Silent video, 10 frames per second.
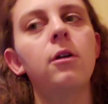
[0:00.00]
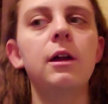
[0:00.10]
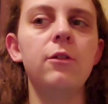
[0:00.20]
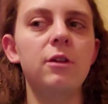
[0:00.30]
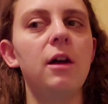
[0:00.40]

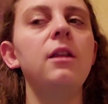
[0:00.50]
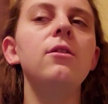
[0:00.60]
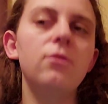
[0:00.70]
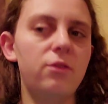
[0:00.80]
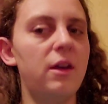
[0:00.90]
Are you
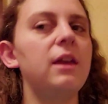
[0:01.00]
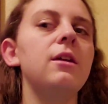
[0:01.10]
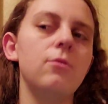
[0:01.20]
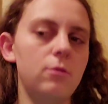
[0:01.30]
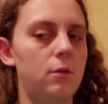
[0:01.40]
done? Thank
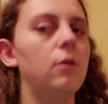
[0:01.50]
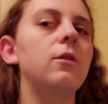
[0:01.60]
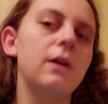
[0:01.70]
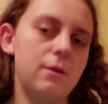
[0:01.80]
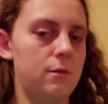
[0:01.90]
you.
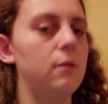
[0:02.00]
Okay.